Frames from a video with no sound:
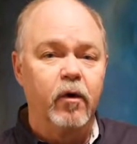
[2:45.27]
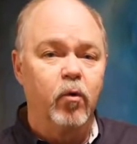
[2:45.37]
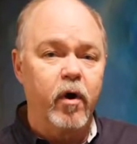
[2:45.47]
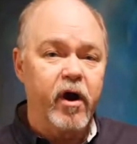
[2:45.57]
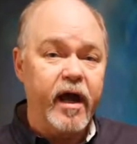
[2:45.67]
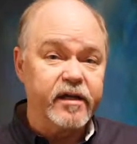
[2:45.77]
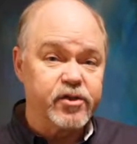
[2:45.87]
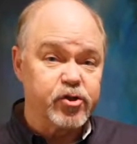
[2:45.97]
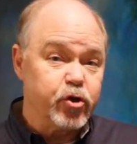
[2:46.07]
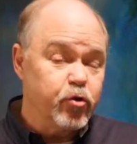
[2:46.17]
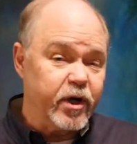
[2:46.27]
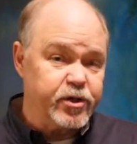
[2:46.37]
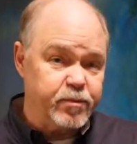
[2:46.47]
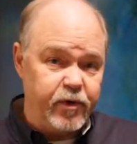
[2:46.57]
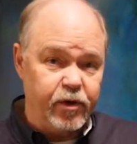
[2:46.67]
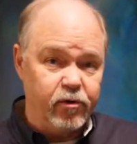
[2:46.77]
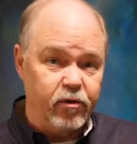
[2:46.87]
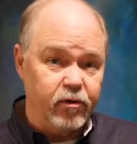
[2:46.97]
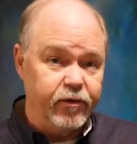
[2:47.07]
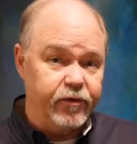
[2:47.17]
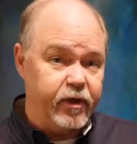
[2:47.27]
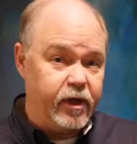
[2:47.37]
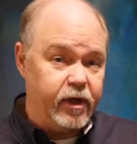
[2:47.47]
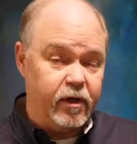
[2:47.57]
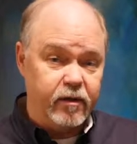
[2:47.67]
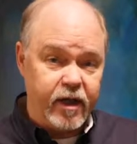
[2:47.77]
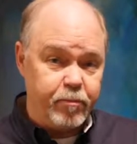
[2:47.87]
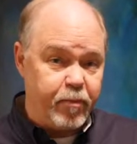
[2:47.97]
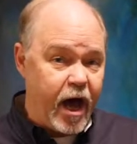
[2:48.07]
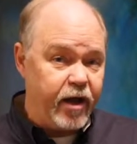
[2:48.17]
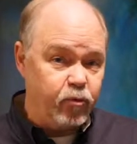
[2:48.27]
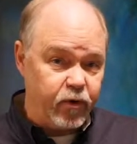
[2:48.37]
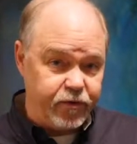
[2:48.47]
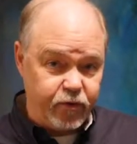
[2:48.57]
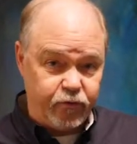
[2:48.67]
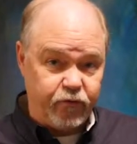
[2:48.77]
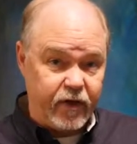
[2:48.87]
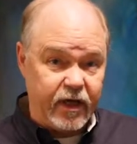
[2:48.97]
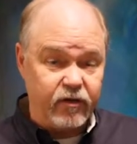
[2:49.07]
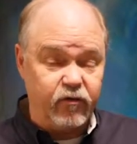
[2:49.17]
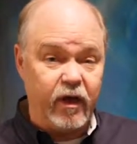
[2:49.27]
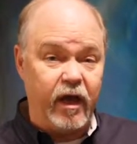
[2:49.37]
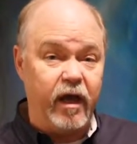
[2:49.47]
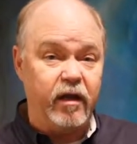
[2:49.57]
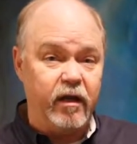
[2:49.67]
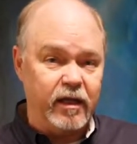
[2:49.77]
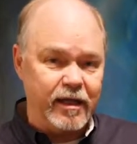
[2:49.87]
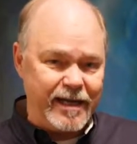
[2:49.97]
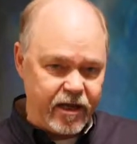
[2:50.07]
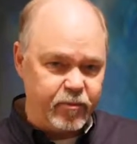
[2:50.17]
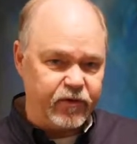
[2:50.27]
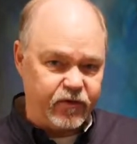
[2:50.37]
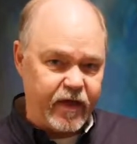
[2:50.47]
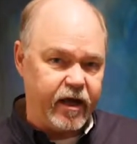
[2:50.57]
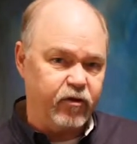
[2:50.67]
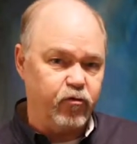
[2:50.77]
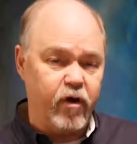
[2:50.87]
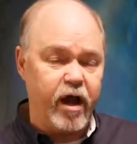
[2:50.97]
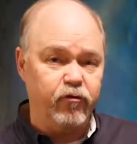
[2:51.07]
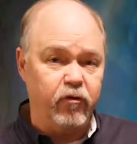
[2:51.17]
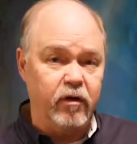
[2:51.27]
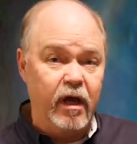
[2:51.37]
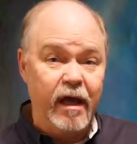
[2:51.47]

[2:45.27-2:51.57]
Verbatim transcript: whereas too much mineral, they bond with those things and it inhibits that extraction.